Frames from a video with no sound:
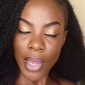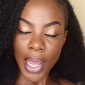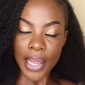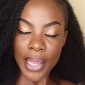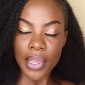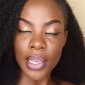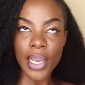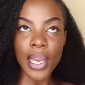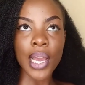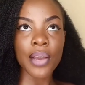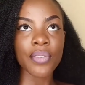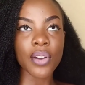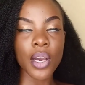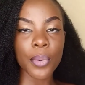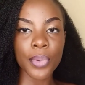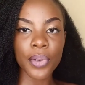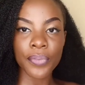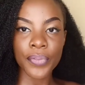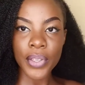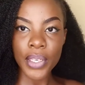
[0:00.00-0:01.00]
I think I have a
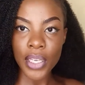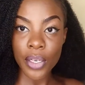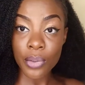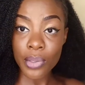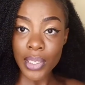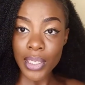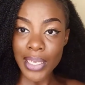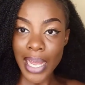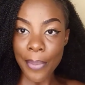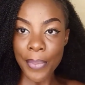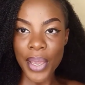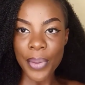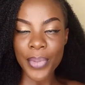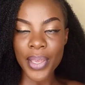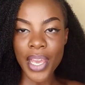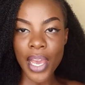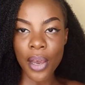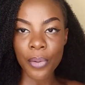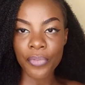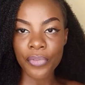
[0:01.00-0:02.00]
couple of videos that may
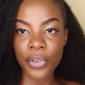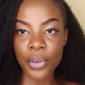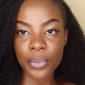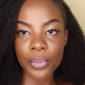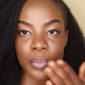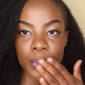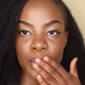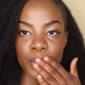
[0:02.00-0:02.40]
be helpful.